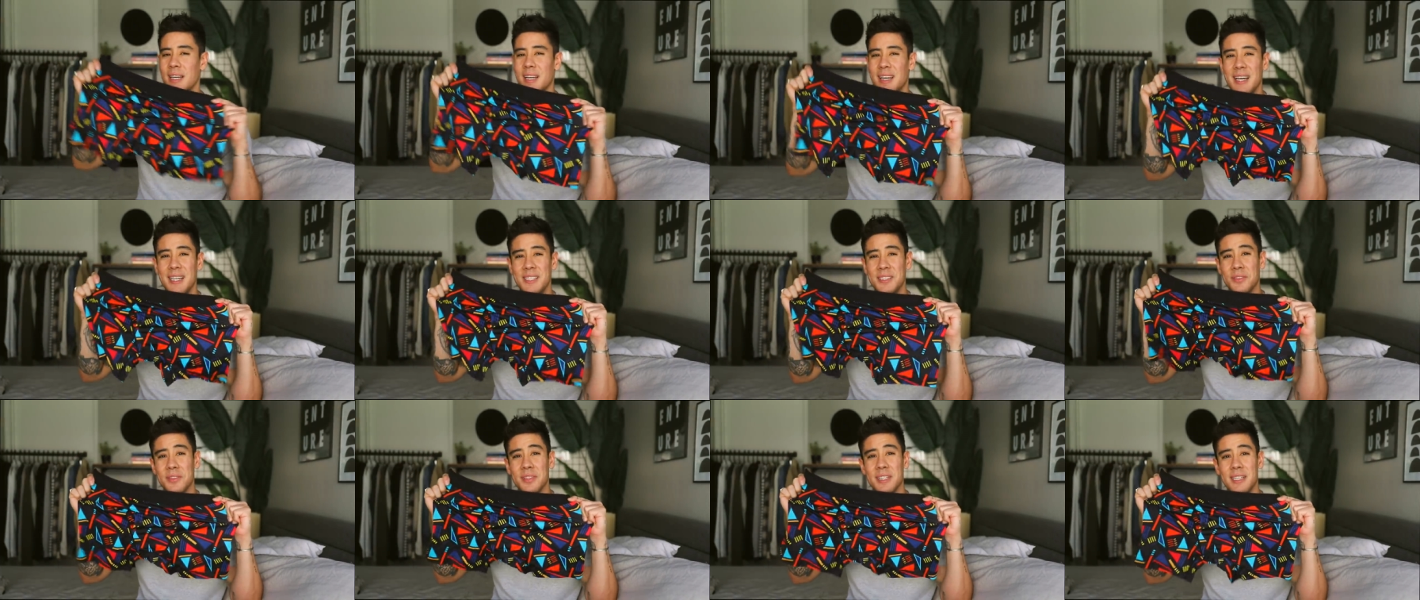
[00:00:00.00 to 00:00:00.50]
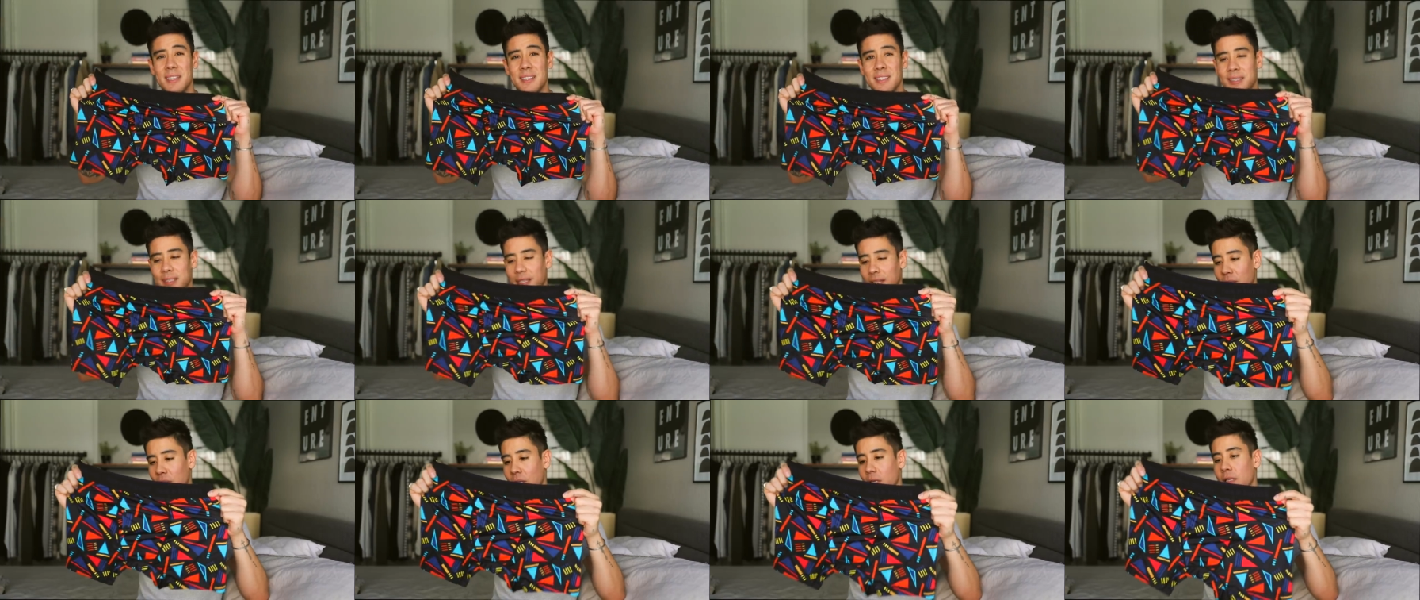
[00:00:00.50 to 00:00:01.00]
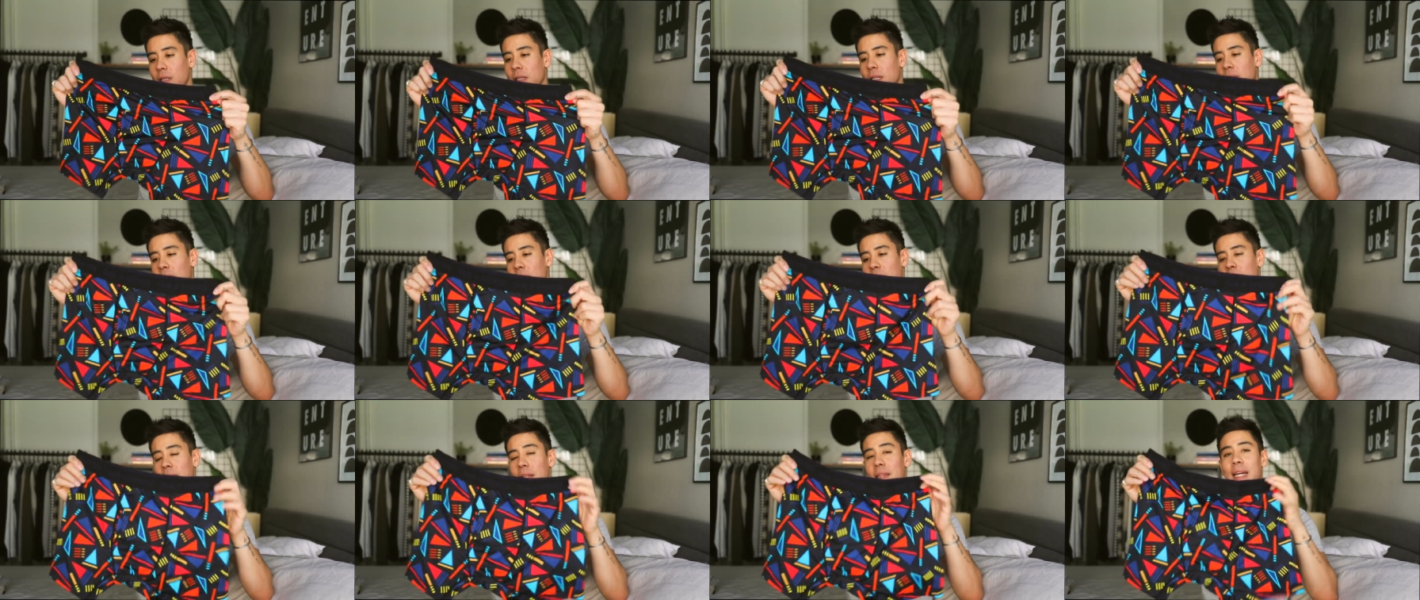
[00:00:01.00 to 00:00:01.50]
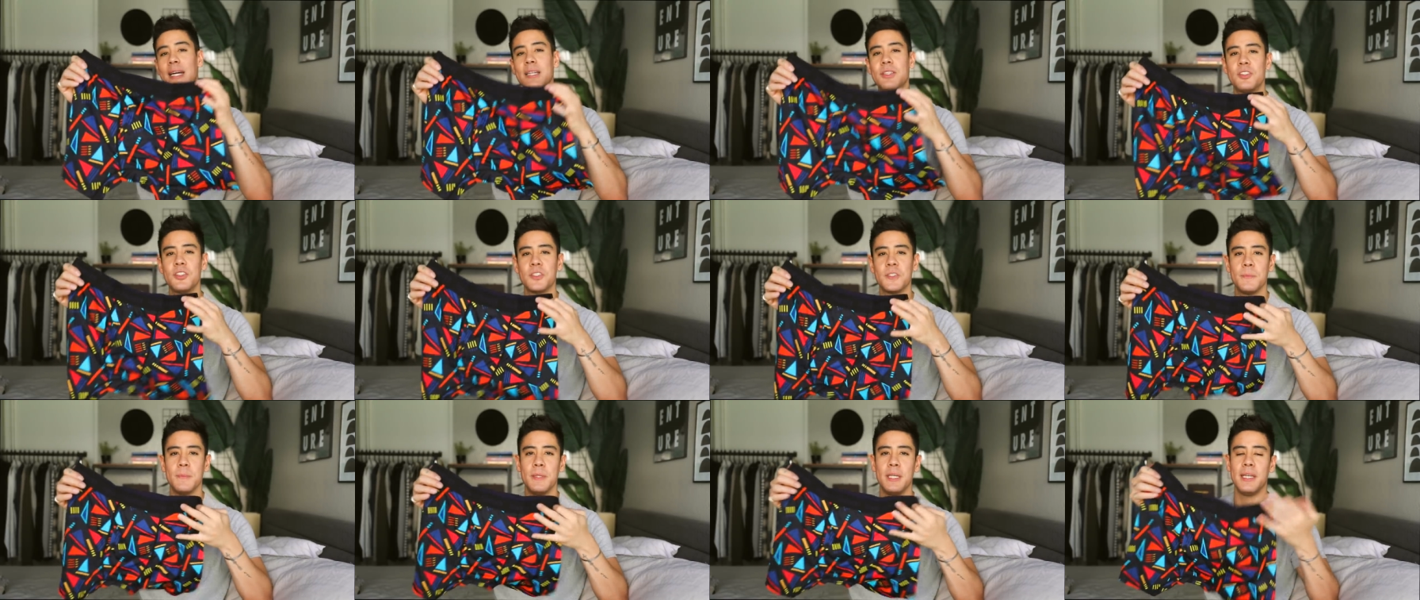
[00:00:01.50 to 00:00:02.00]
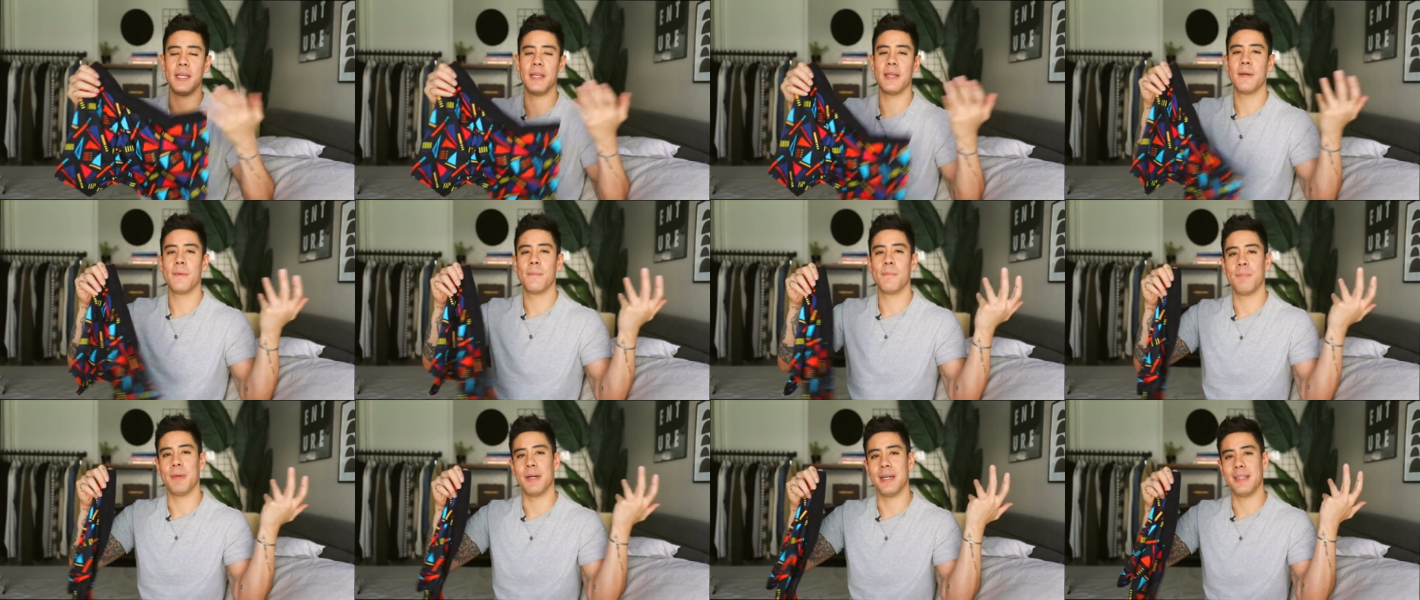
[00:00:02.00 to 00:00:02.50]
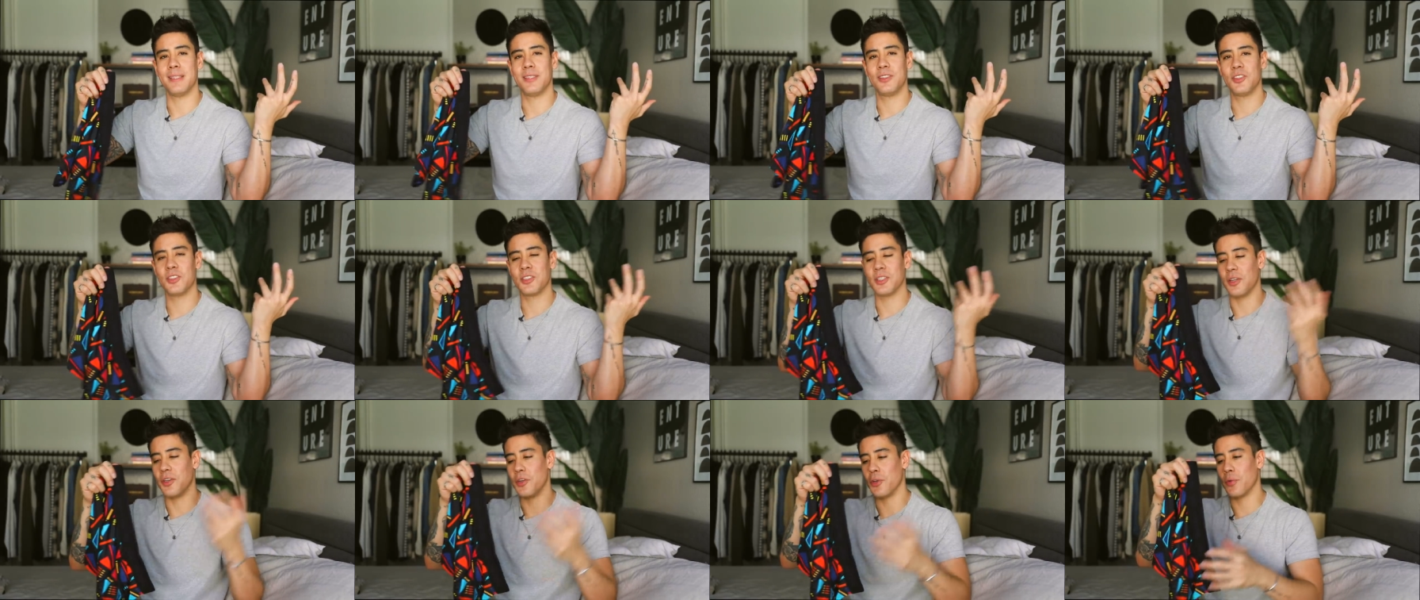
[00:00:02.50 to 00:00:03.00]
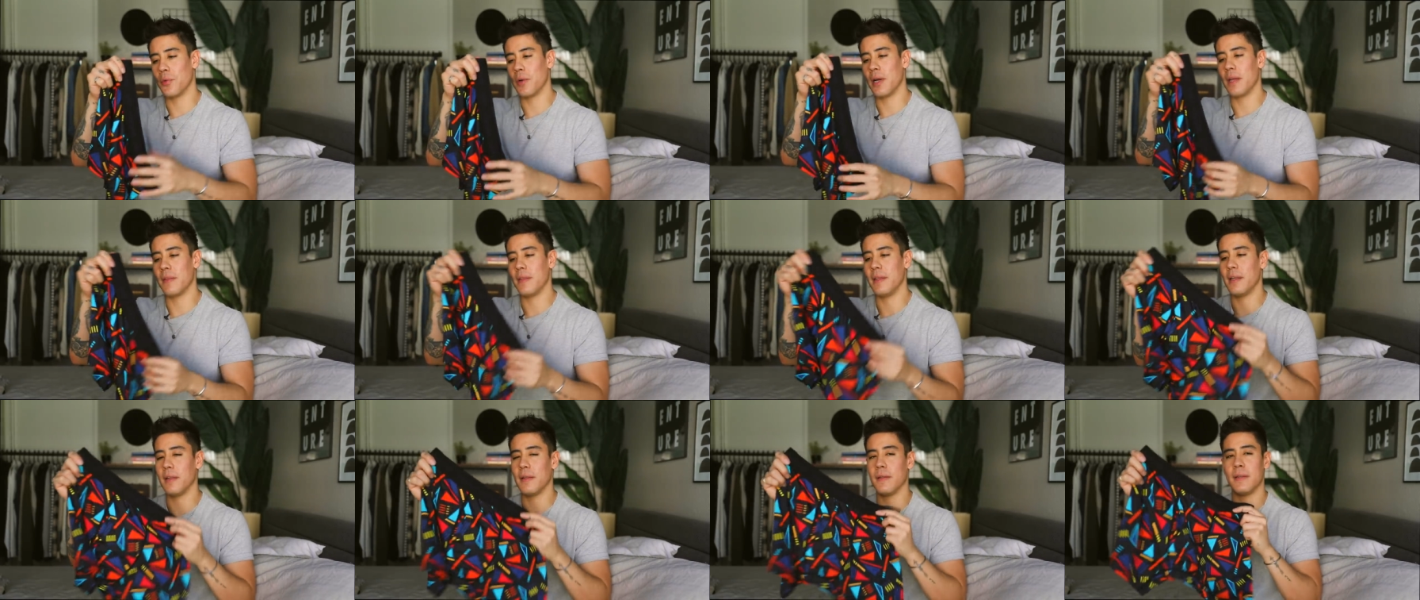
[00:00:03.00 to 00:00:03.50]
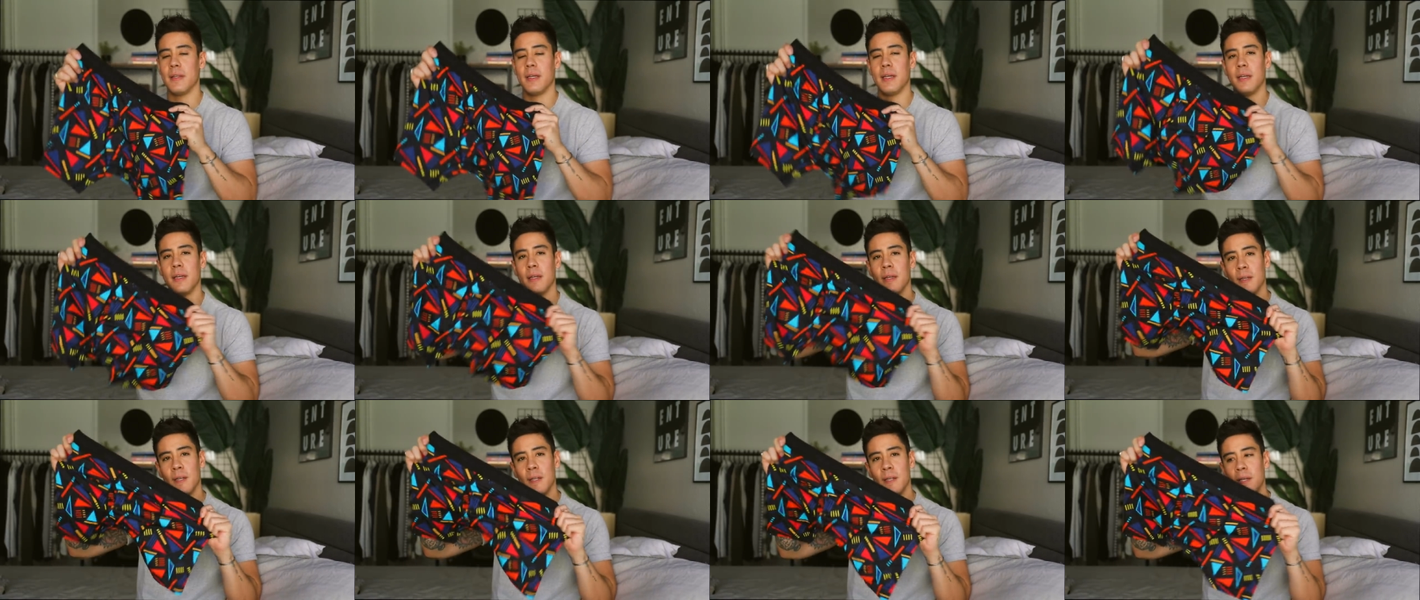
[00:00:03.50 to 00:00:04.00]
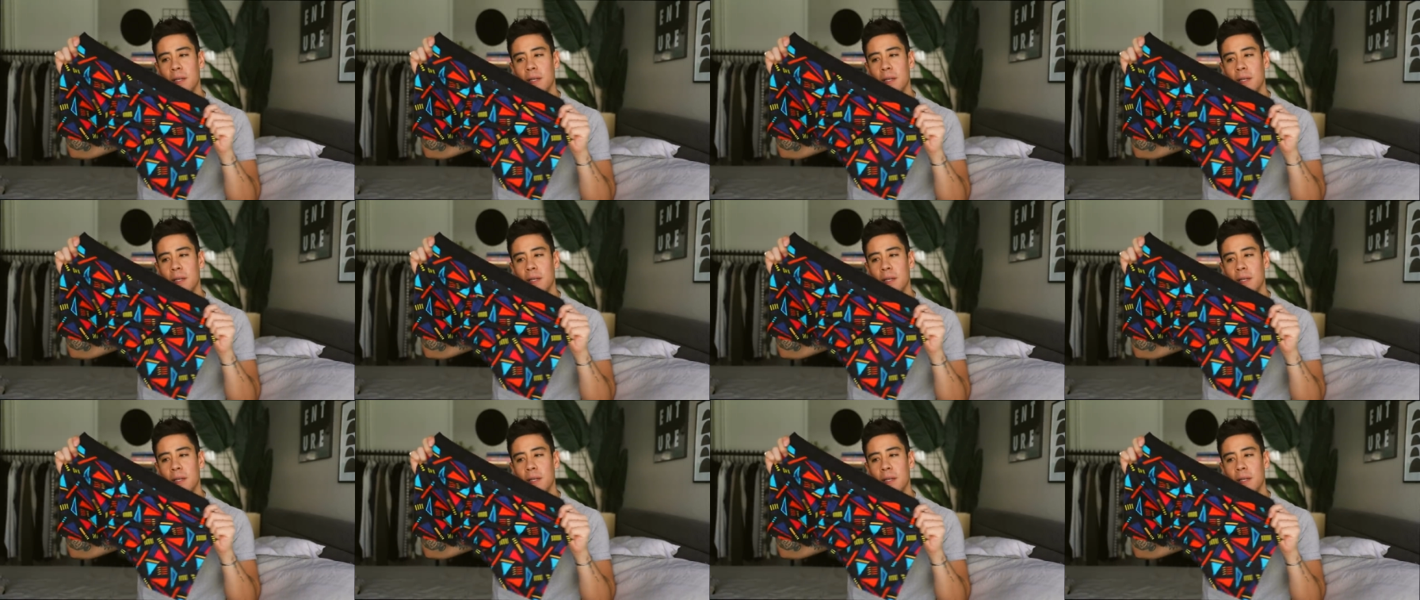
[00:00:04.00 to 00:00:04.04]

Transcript: I don't like this at all. That's just me. but it's just underwear at the end of the day.